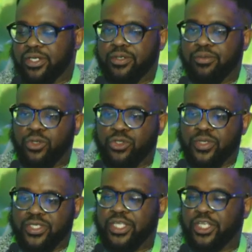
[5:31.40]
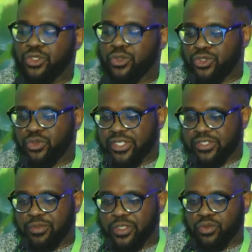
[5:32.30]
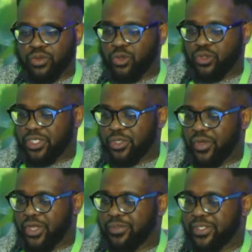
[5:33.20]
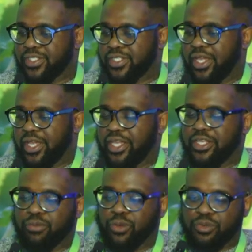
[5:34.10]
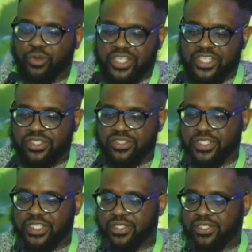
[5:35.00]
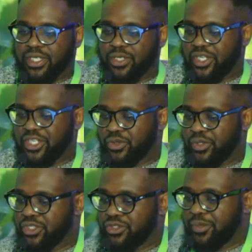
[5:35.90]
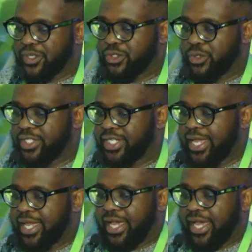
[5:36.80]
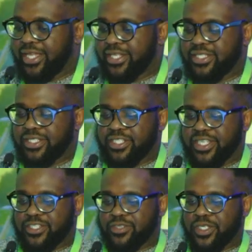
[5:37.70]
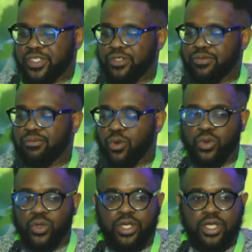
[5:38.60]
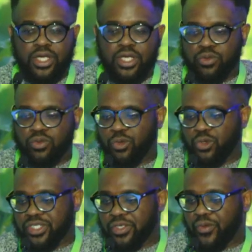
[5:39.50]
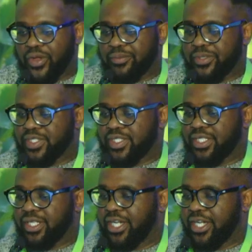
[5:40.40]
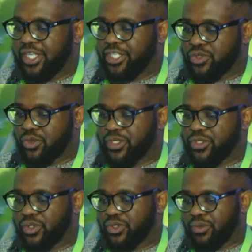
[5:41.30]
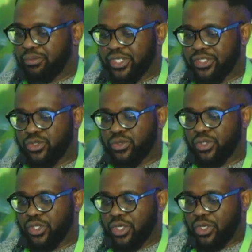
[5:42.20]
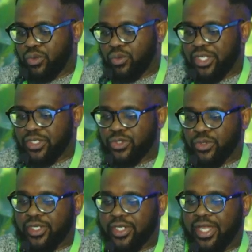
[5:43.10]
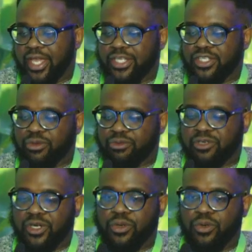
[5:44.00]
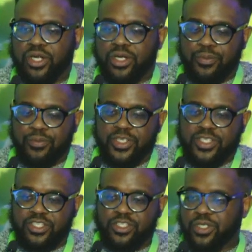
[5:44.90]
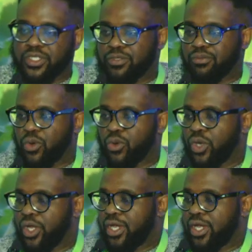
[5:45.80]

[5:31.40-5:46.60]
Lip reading: model was then used to estimate crop water requirements in both production regions, Wellington and Robertson, and it estimated more crop water requirements in Robertson compared to Wellington, and overall it estimated more